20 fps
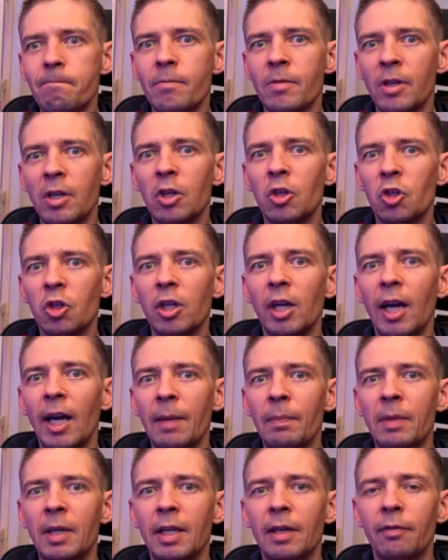DJI
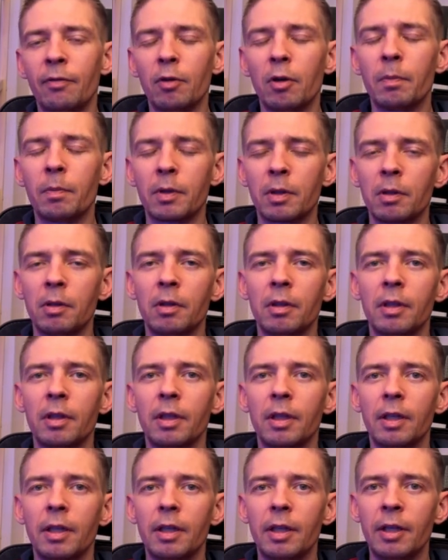Mini 4 Pro
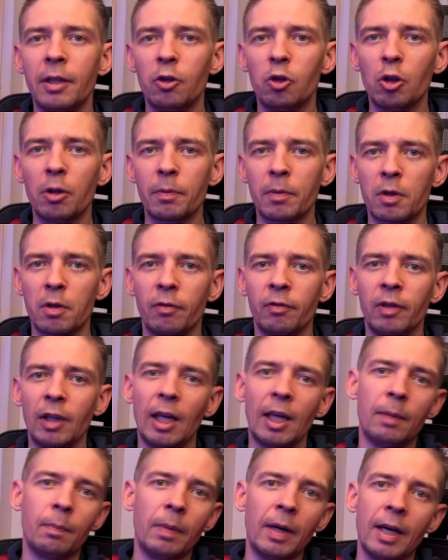in terms of like
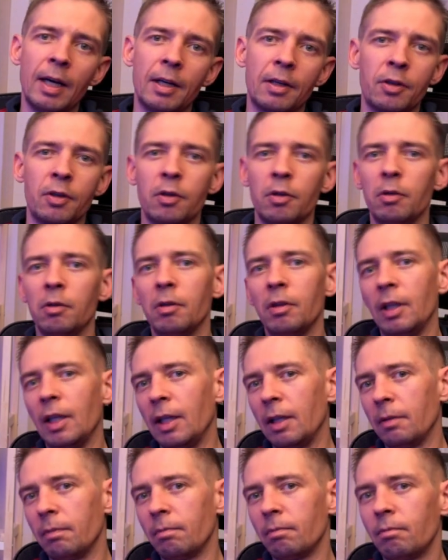parts. So like,
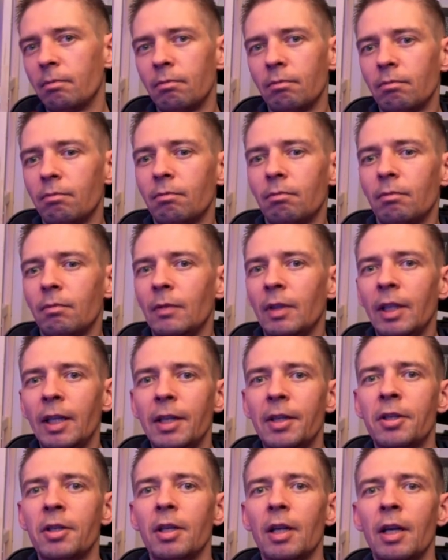
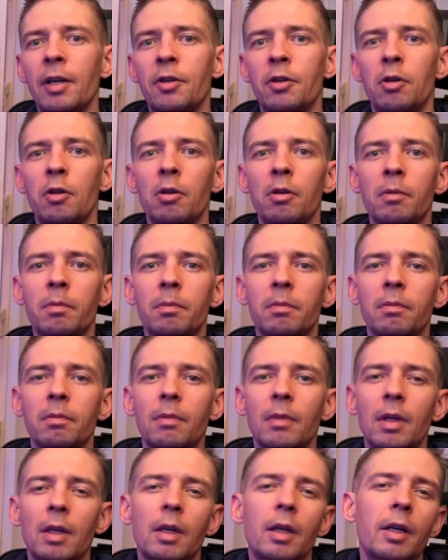let's assume
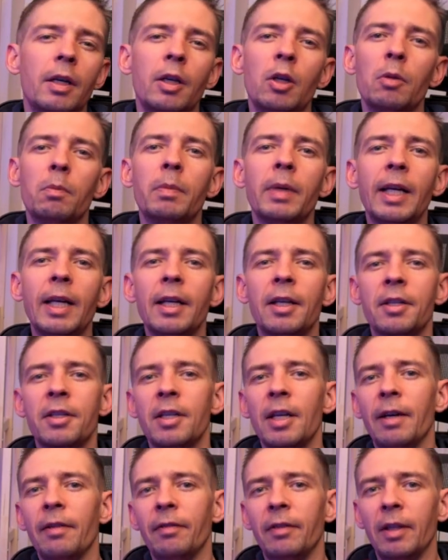you break
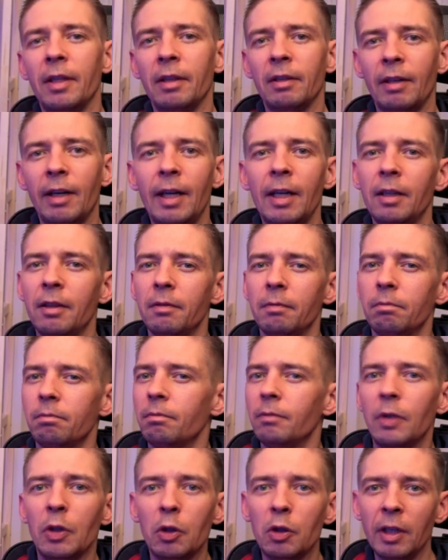something, right?
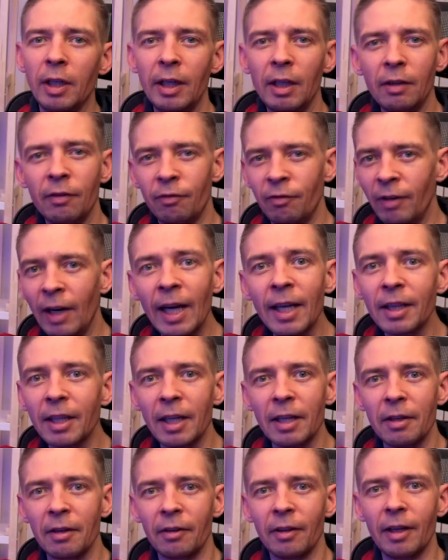You cannot find
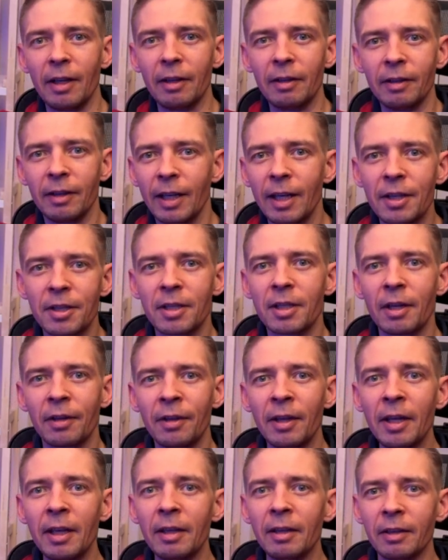anything. That's the
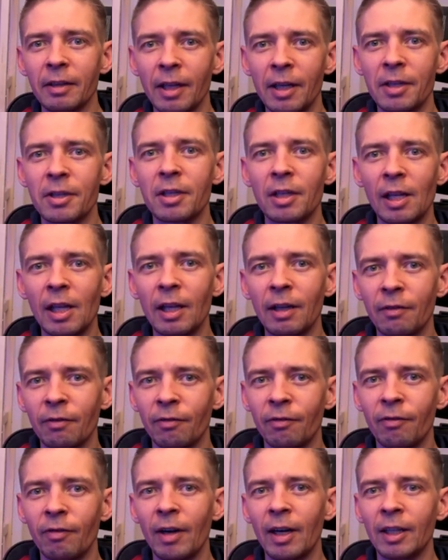thing. That's like
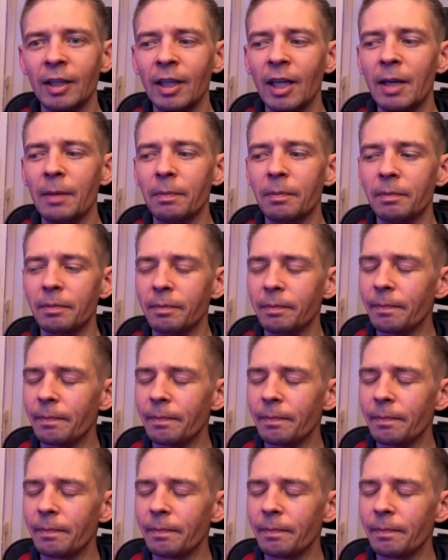fucked up.